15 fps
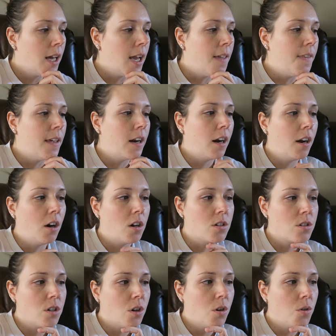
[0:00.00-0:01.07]
And then I
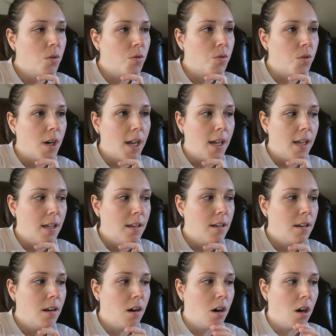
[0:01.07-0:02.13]
also read
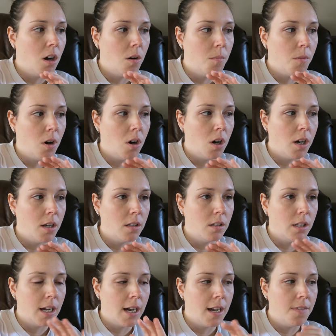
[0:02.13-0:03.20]

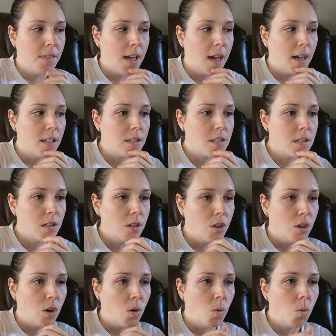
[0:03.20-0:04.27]
online that
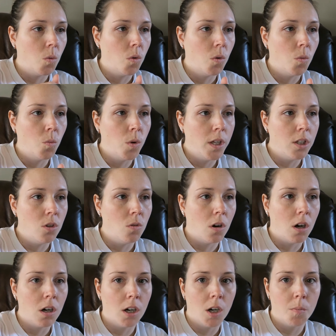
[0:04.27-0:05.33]
when you
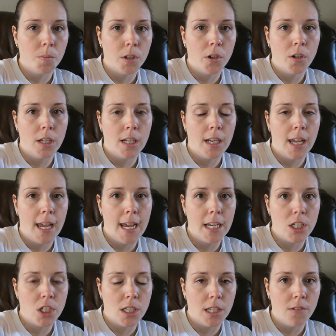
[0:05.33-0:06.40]
are uploading
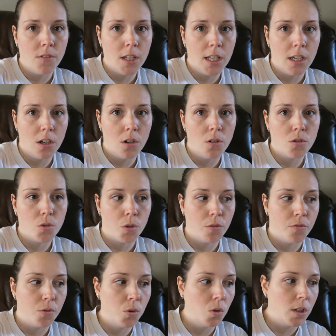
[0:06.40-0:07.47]
HD videos or
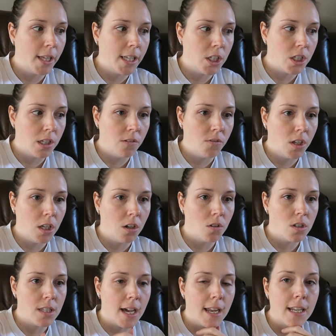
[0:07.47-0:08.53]
full HD
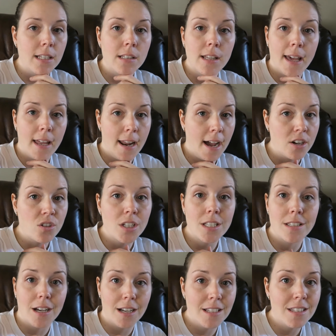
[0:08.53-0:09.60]
videos, that it actually
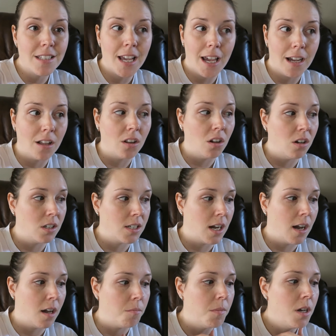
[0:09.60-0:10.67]
does take a long
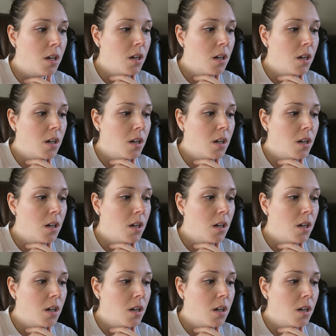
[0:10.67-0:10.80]
time.